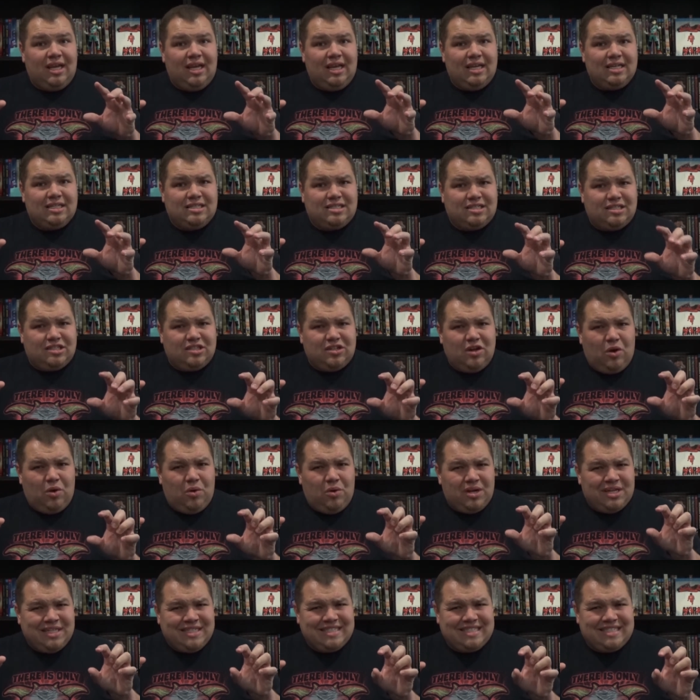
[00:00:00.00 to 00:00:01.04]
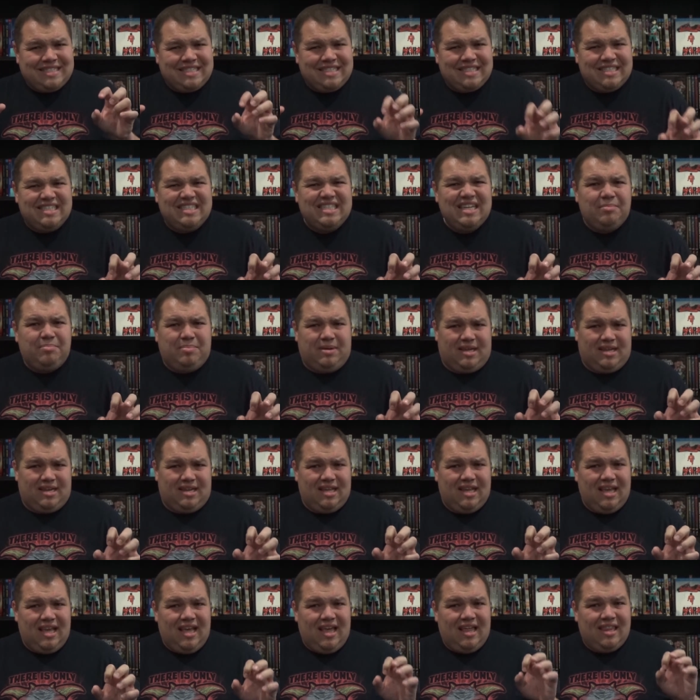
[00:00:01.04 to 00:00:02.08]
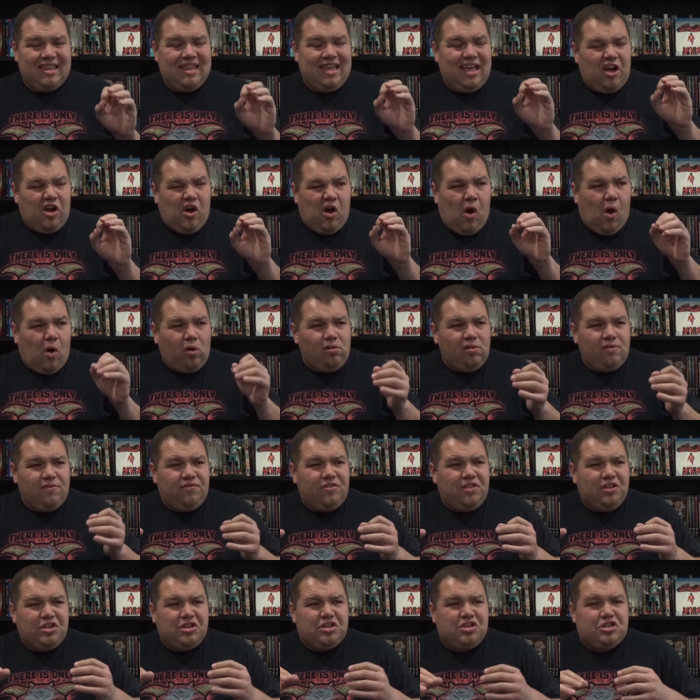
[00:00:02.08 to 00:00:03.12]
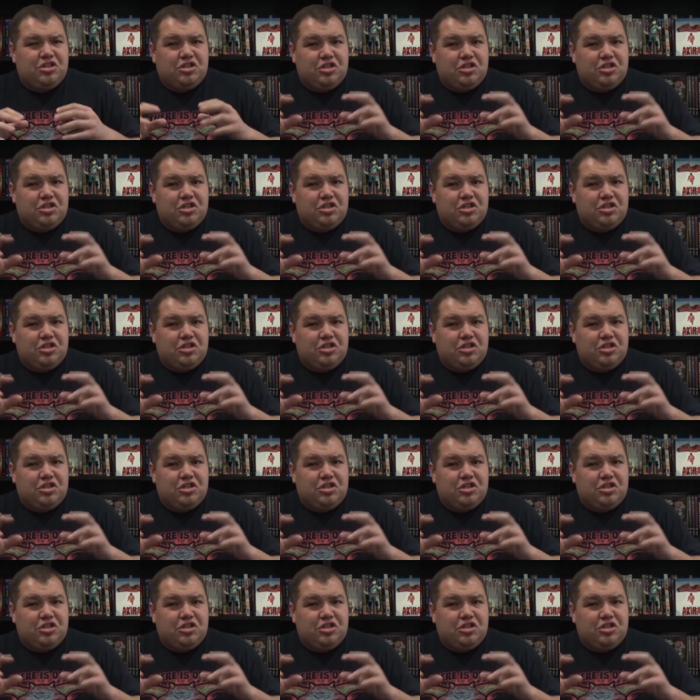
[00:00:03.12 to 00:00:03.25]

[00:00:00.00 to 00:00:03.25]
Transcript: is so insipid that all of the